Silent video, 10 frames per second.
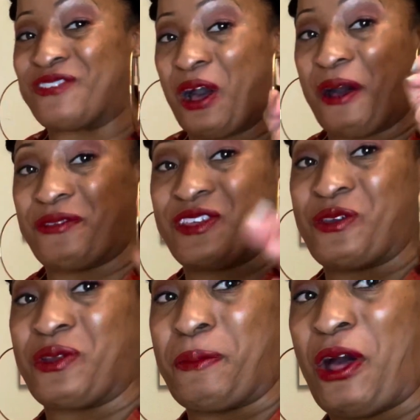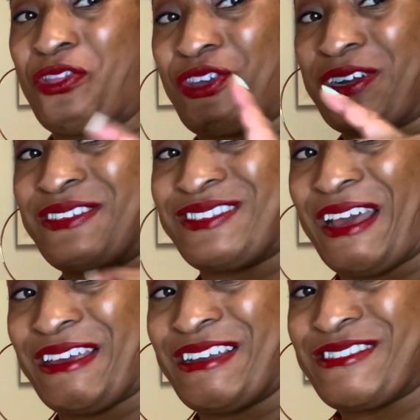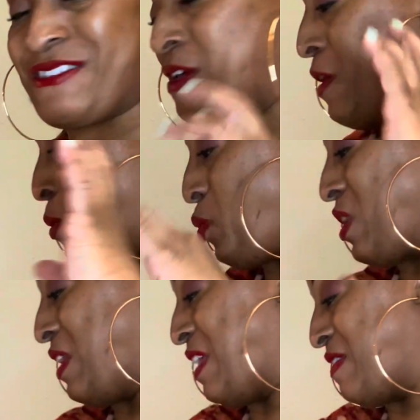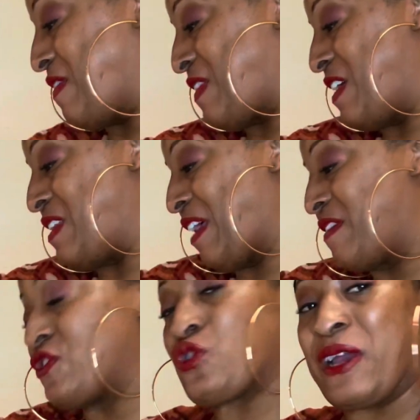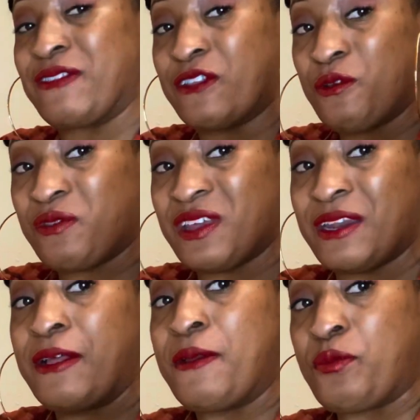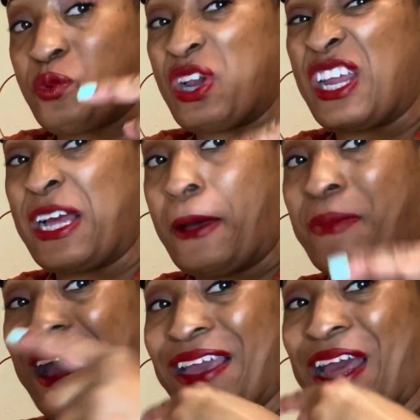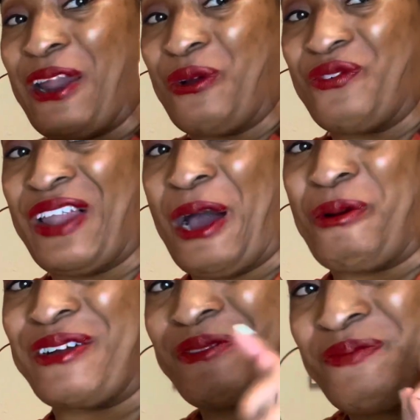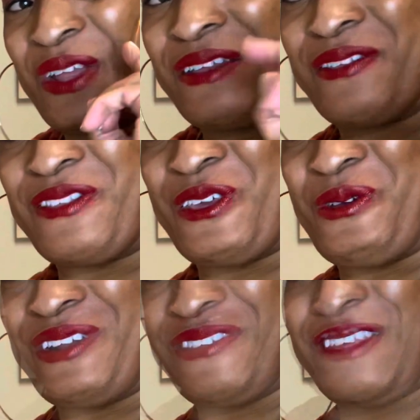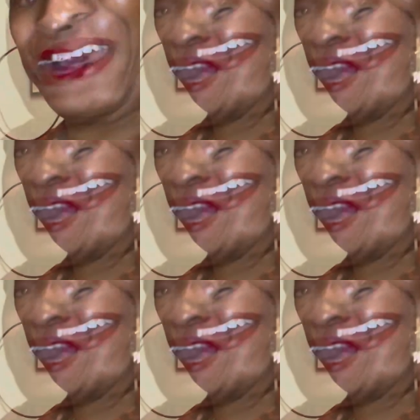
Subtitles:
So I'll see you in about 30 seconds. We're gonna let this get nice and translucent. We're gonna come back and add our flour. See you in a second.